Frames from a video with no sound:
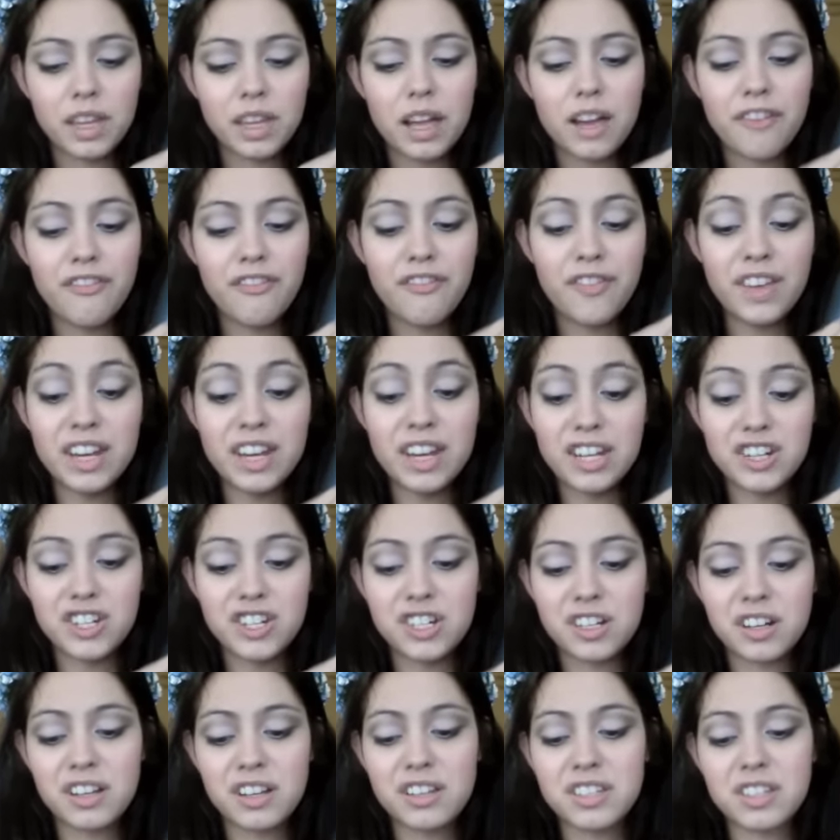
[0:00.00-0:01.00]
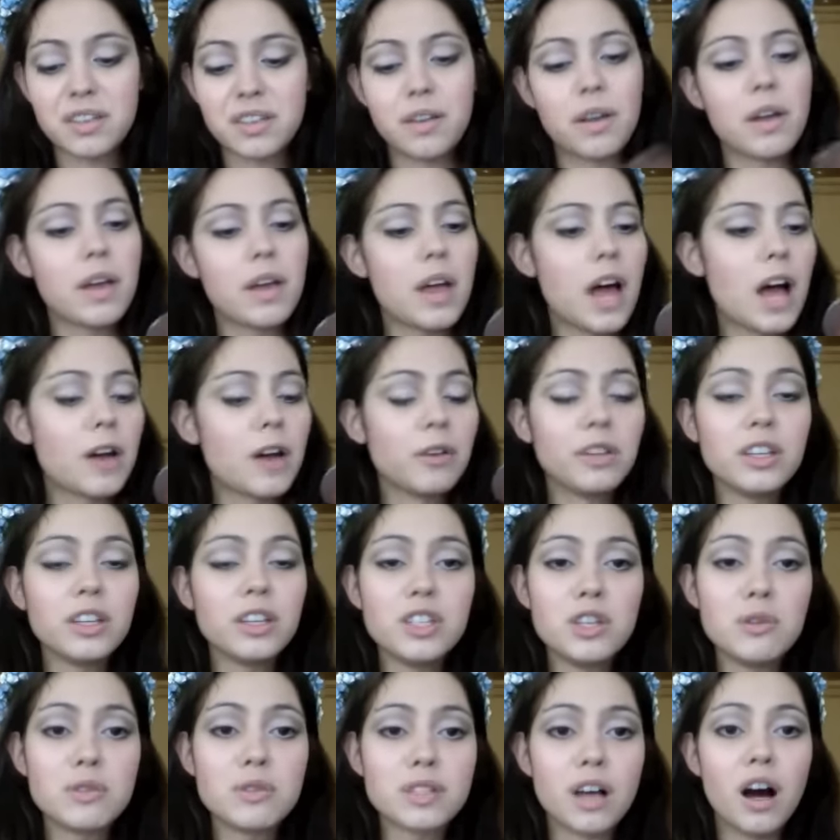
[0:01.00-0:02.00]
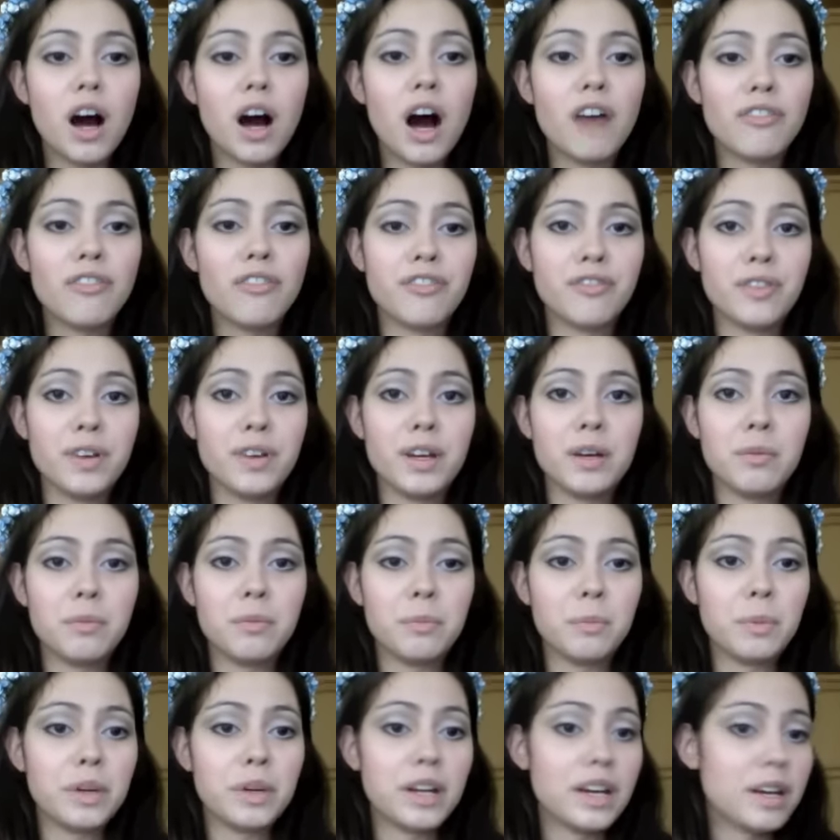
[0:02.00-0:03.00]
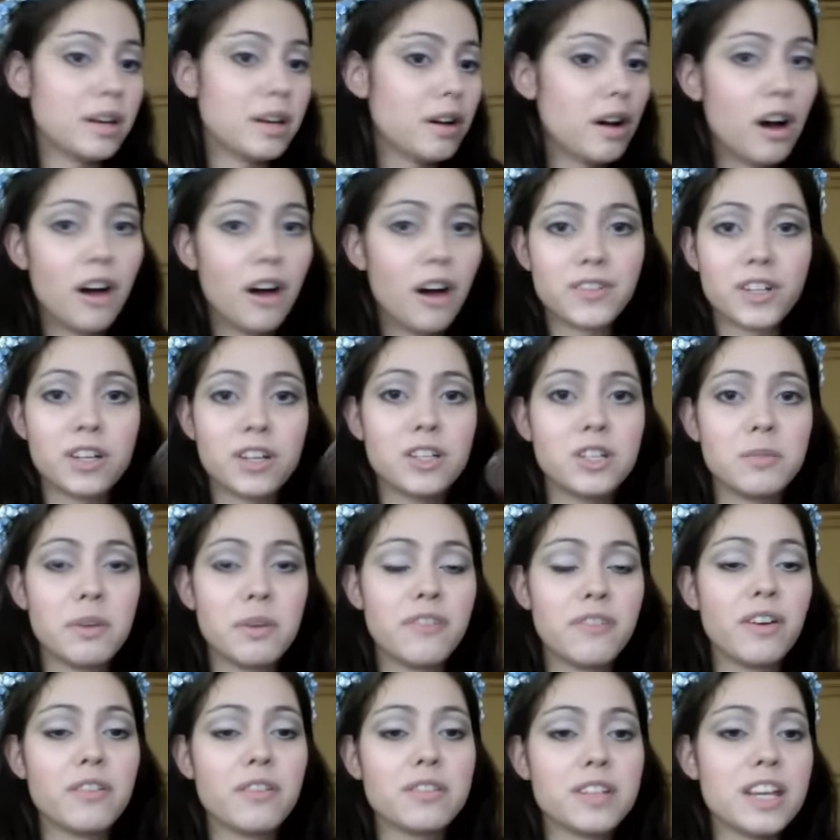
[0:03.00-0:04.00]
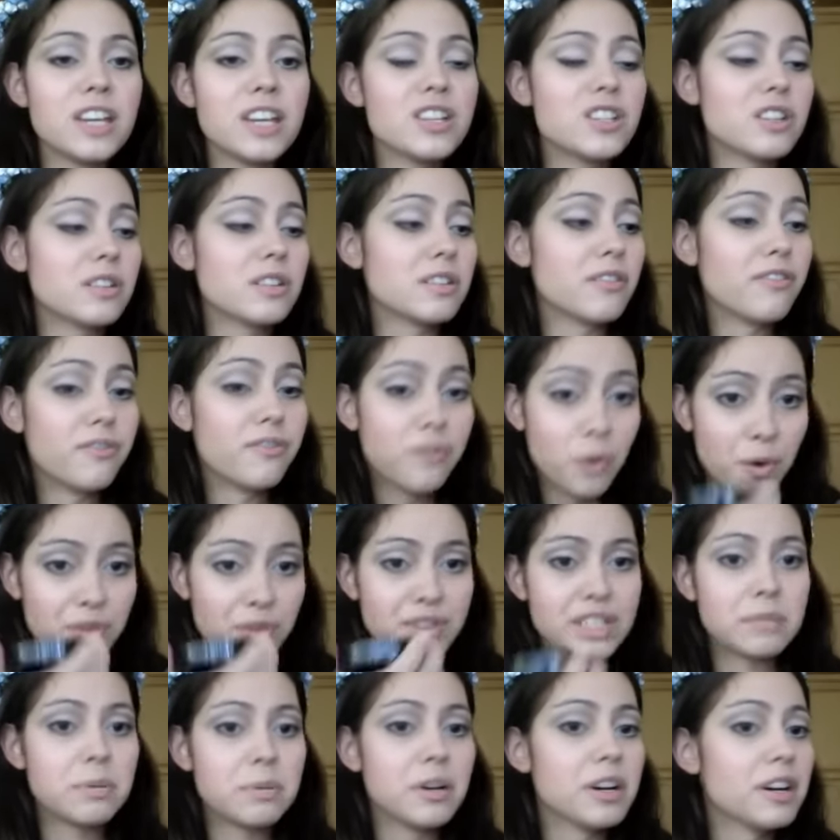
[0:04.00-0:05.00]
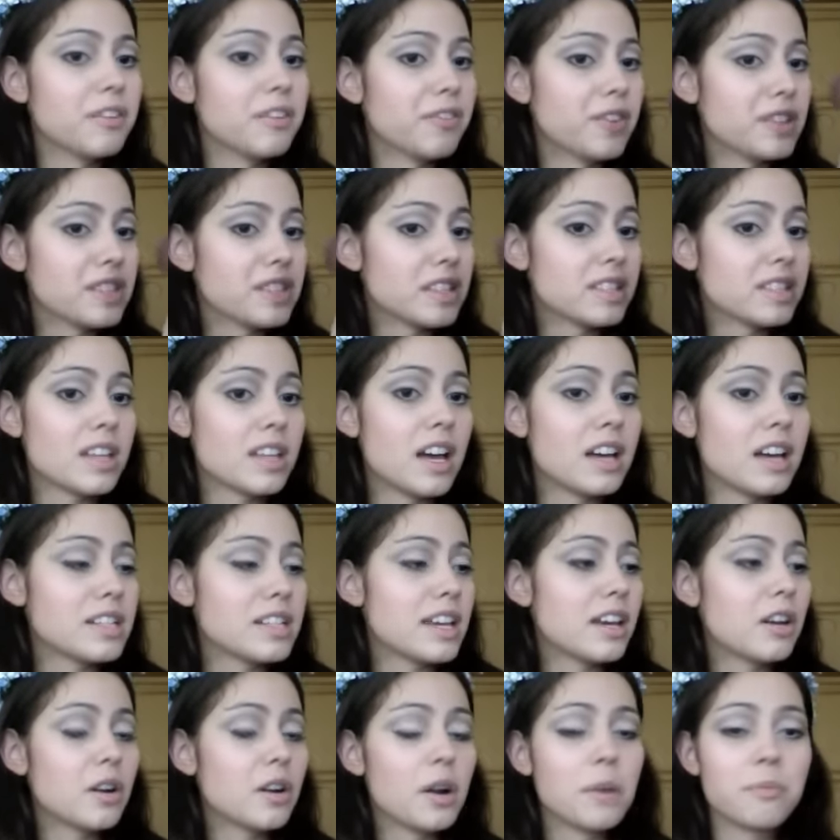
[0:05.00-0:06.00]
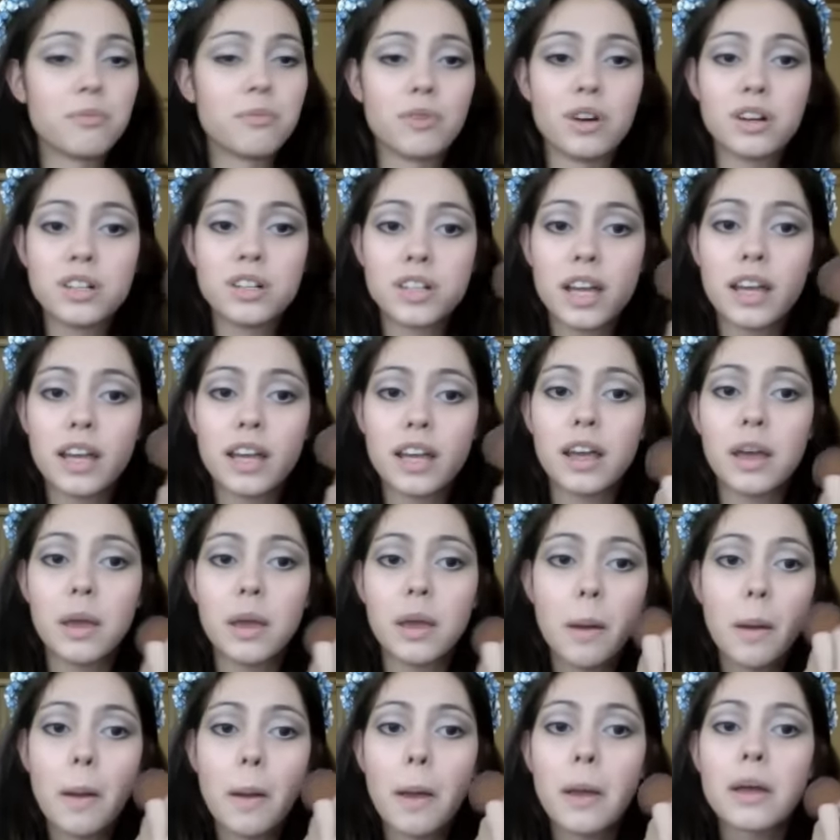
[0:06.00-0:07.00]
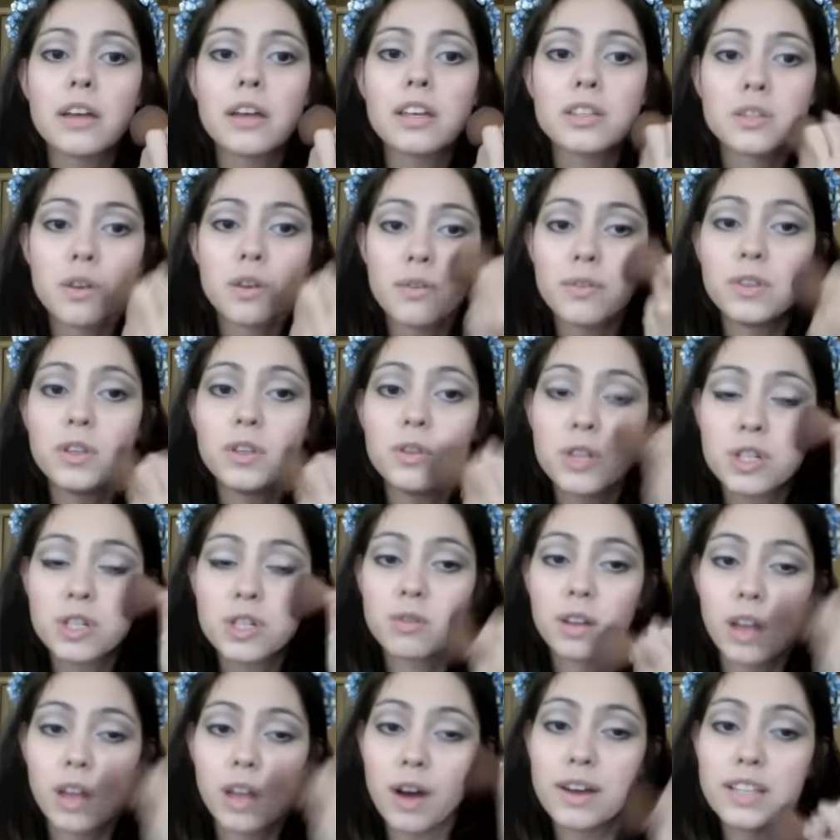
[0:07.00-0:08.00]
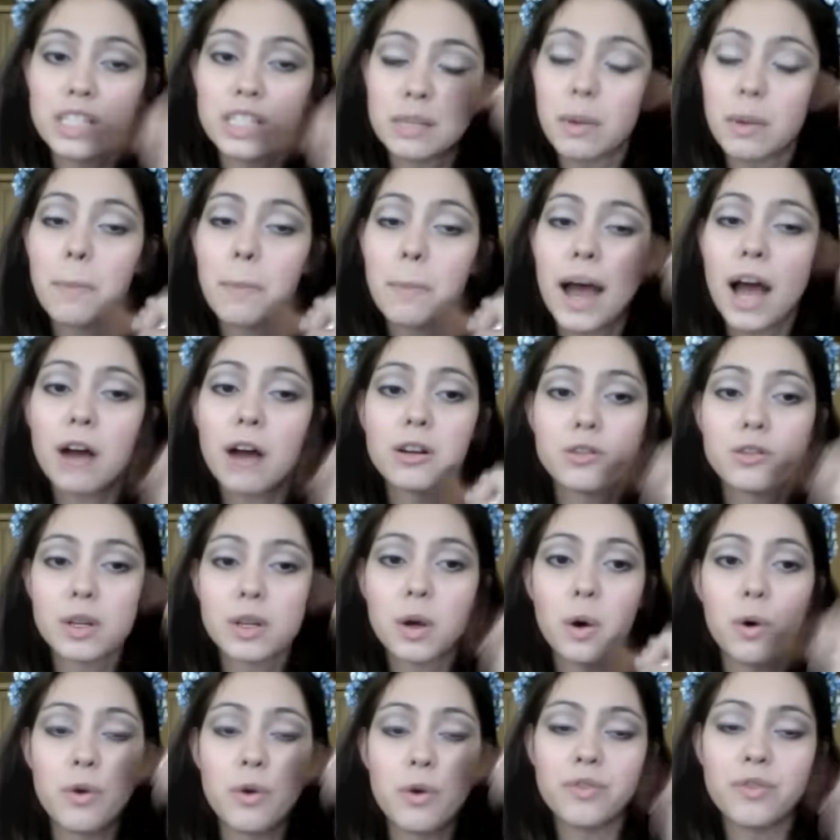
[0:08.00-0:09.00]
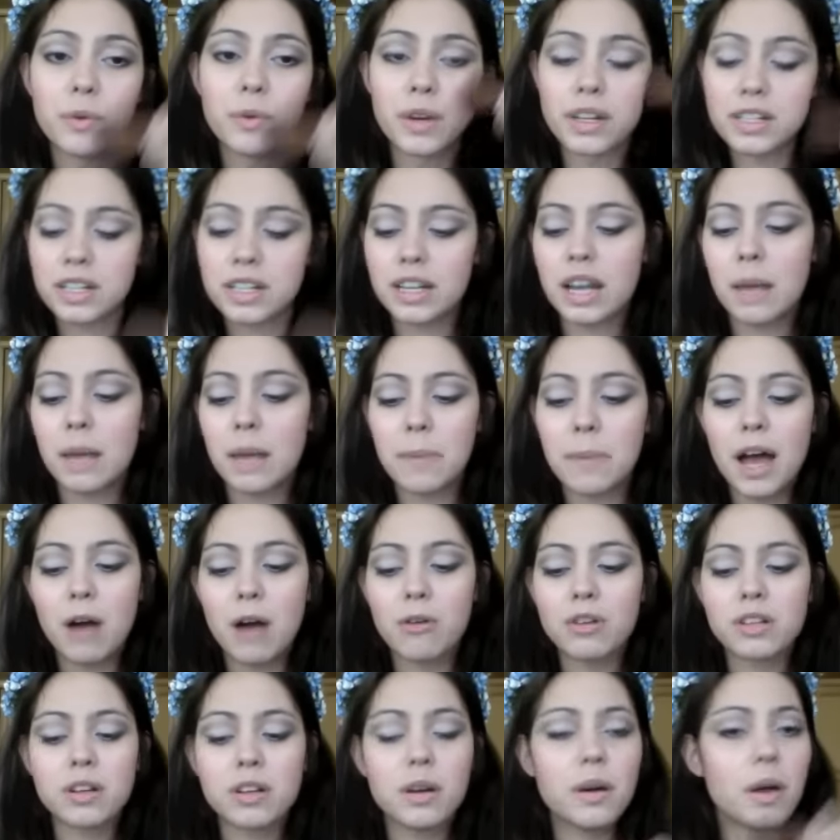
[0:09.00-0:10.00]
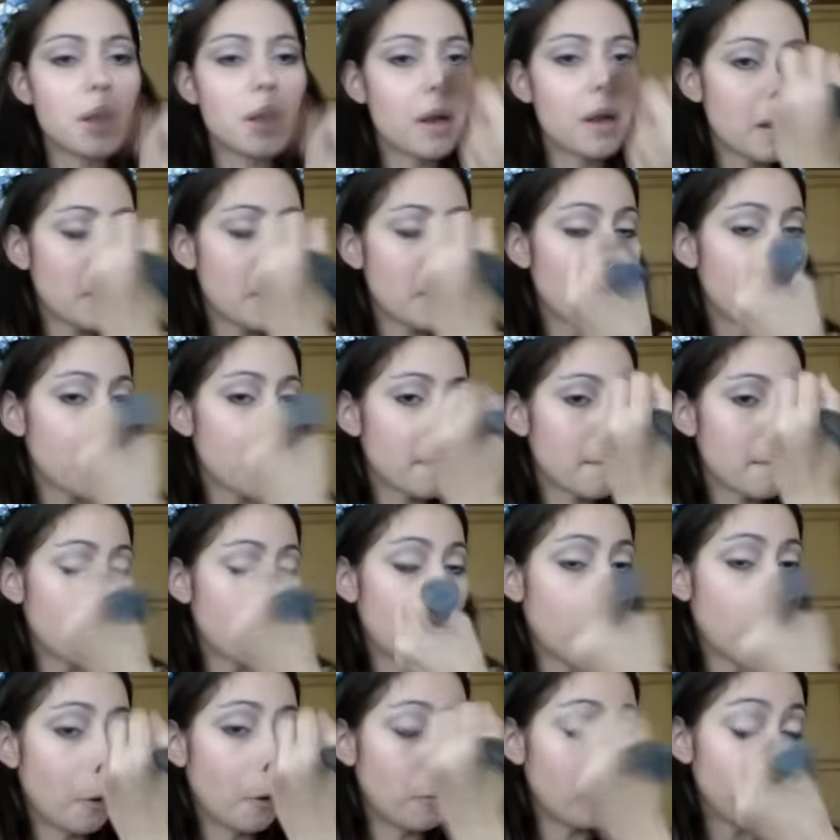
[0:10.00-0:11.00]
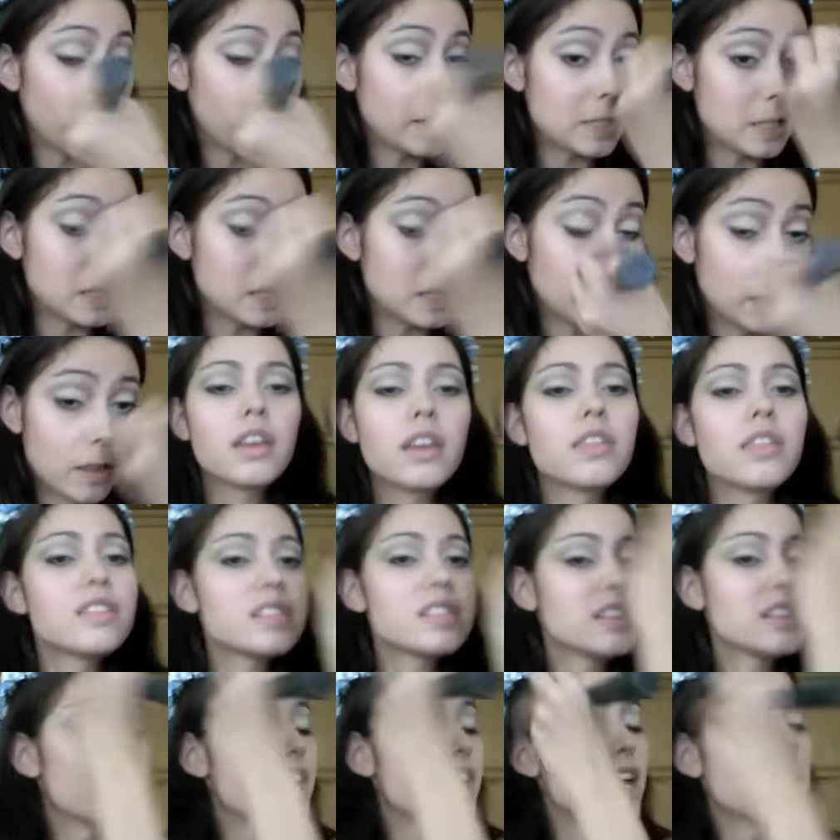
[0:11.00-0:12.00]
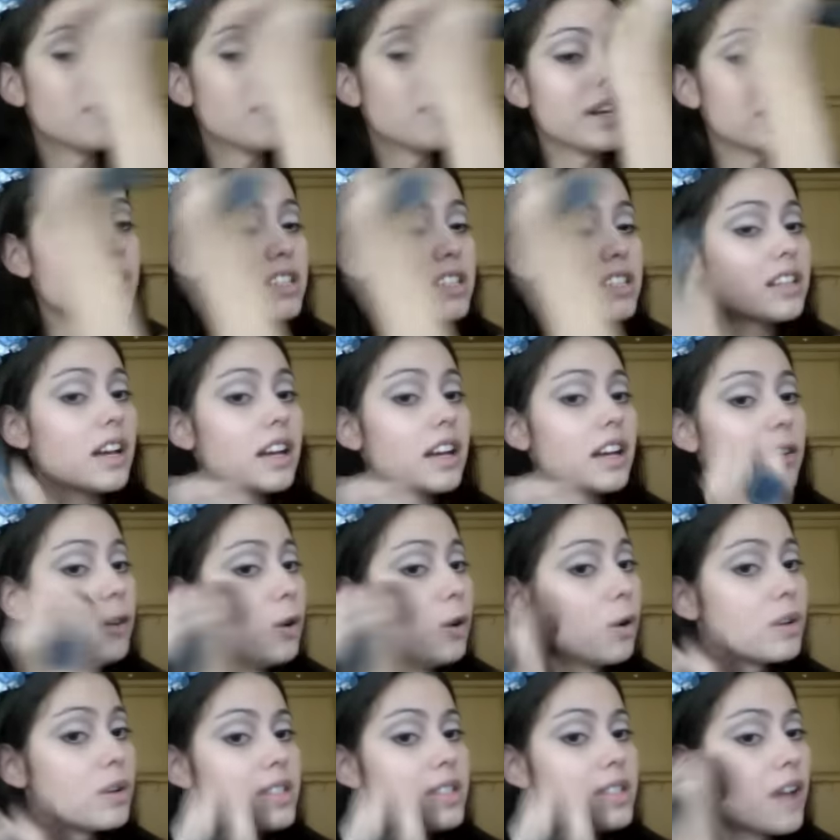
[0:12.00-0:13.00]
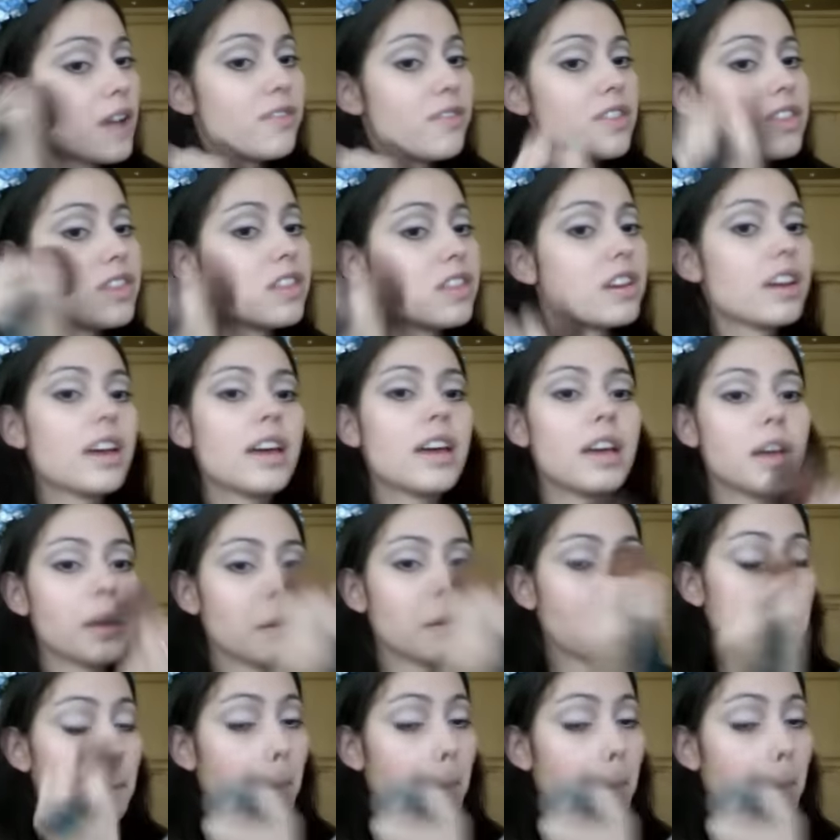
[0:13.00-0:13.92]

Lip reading: finished, because I only use half of it after I do my foundation for this purpose, is that I take it on a brush and I sort of neutralize it by powdering over it. And I powder my whole face again. This layering just kind of locks everything in.